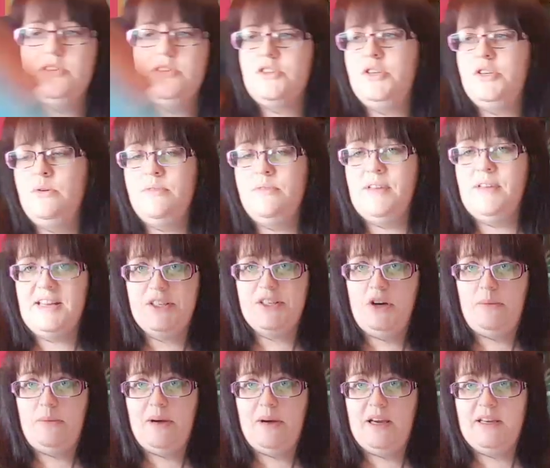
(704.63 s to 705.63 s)
two That's
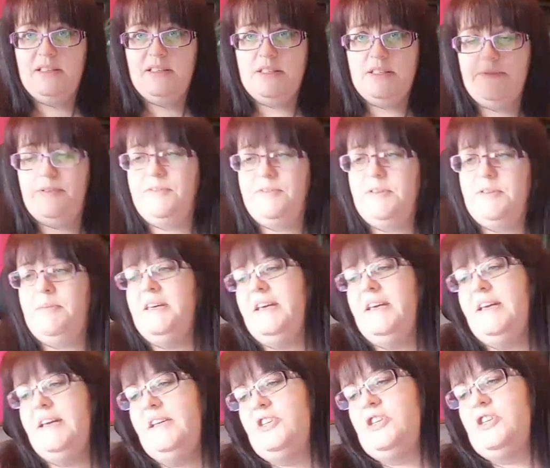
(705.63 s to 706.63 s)
Not Mice, 50p
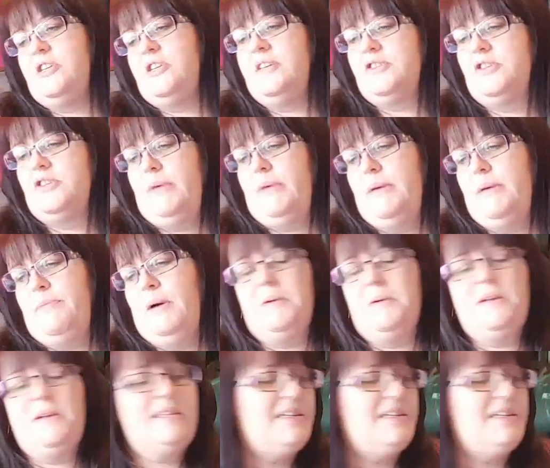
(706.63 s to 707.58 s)
each. That's Not My Puppy and